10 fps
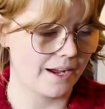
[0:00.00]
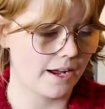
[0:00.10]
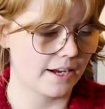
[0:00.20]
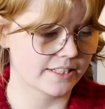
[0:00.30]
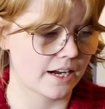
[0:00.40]

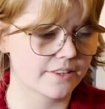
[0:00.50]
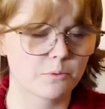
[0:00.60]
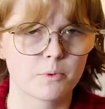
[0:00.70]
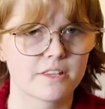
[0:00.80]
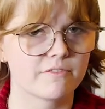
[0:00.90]
I dyed
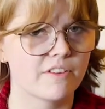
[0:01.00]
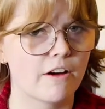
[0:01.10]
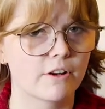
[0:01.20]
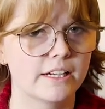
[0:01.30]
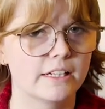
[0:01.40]
them with a
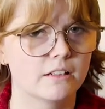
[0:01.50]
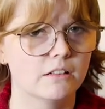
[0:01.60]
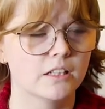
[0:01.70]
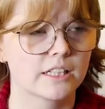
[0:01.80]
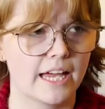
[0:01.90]
very
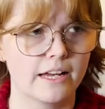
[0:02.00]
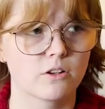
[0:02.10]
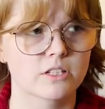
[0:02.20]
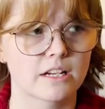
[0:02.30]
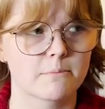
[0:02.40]

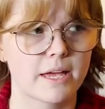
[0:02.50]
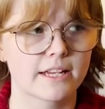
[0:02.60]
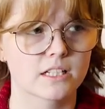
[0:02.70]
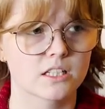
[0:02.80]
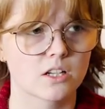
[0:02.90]
chaotic
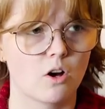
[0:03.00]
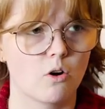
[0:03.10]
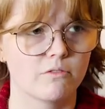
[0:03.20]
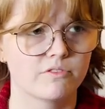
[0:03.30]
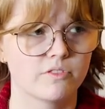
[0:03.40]
mix
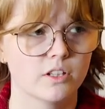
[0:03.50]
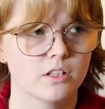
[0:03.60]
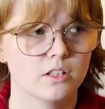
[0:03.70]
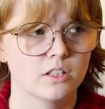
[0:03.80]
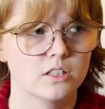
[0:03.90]
of
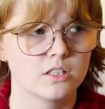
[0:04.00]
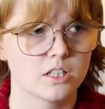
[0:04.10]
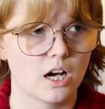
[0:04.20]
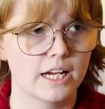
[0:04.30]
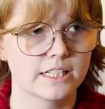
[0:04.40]

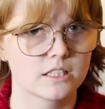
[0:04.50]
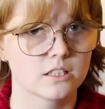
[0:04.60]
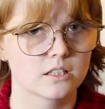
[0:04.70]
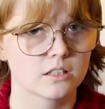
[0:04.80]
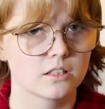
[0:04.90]

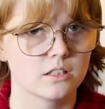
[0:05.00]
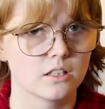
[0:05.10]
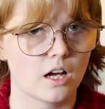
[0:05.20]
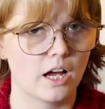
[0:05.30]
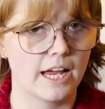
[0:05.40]
dyes
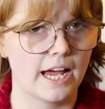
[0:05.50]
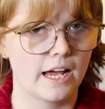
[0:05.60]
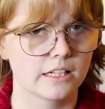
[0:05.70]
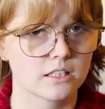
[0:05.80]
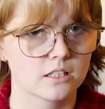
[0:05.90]
that I
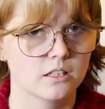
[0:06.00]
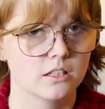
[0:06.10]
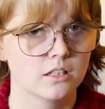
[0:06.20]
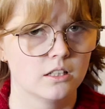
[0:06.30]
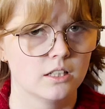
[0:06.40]
had
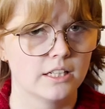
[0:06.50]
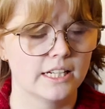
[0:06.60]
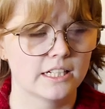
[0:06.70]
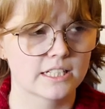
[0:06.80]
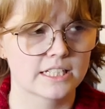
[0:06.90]

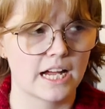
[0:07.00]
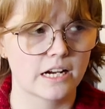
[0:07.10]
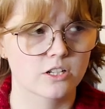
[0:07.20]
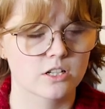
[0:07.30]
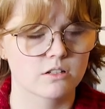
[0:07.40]
in a
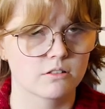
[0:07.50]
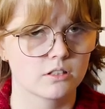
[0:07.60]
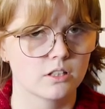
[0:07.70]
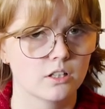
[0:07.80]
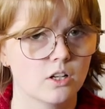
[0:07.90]
stash,
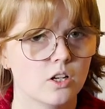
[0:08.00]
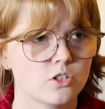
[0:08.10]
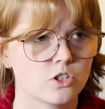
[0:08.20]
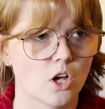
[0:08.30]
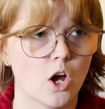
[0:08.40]

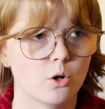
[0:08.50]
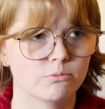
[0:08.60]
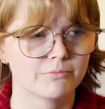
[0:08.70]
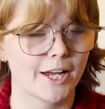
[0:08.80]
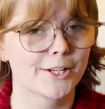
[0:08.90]
so
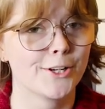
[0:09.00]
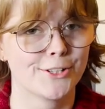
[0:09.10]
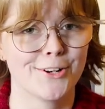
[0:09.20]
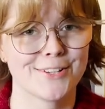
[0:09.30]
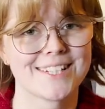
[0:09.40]
I
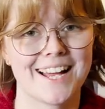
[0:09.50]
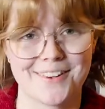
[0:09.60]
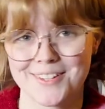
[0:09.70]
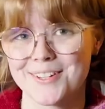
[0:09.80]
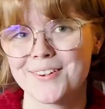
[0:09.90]
could not tell
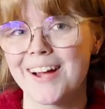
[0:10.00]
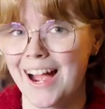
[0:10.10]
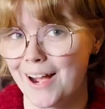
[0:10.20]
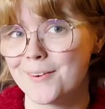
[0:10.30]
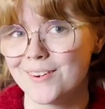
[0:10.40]
you
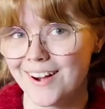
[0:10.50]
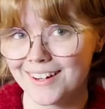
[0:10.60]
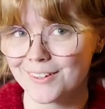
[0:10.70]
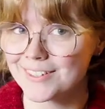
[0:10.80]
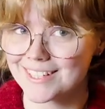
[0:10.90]
how I
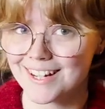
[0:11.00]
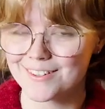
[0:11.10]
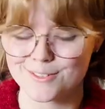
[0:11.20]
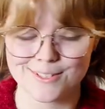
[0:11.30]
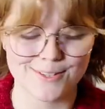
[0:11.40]
got this colour
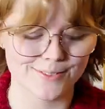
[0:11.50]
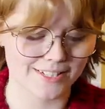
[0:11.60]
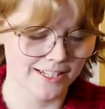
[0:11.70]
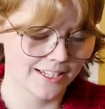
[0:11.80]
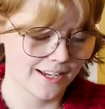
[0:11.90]
result,
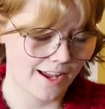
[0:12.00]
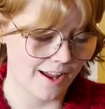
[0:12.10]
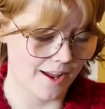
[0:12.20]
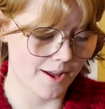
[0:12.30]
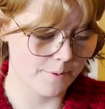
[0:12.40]

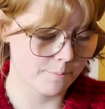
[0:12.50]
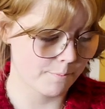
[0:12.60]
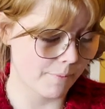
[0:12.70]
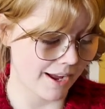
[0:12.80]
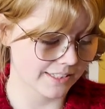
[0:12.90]

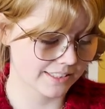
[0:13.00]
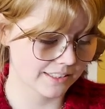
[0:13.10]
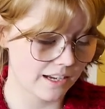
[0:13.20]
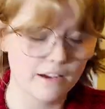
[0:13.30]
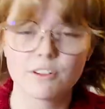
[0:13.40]
but
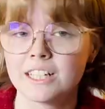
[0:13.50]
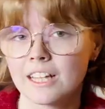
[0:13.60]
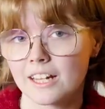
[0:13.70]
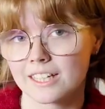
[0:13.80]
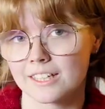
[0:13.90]
I really
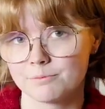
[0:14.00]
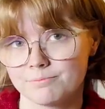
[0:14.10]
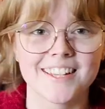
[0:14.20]
like it.